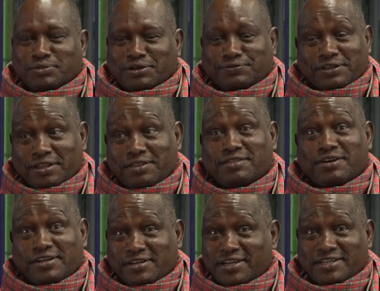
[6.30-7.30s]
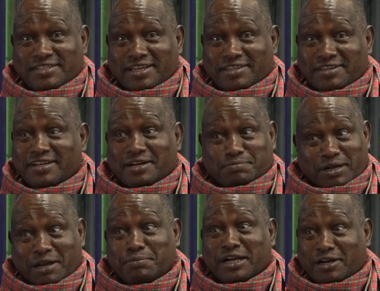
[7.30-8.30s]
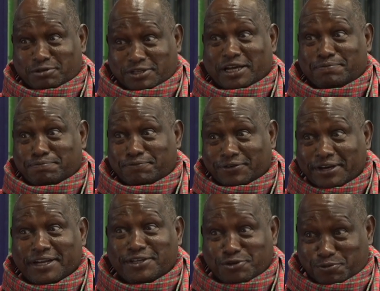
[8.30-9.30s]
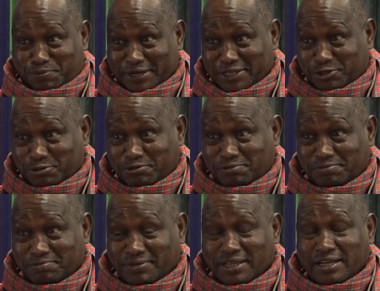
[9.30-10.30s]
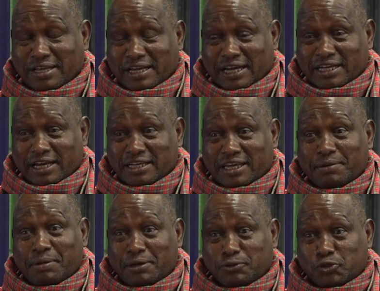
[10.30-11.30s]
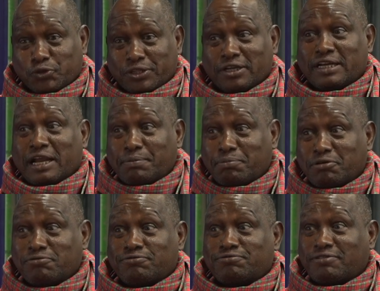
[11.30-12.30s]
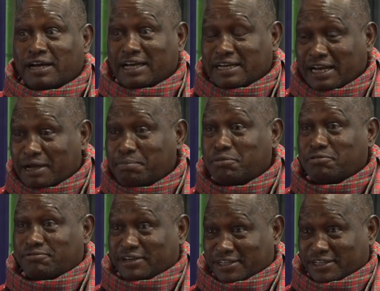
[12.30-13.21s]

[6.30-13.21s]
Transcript: after the three days, I think I'm coming out a very new person. I, I came out with a number of a number of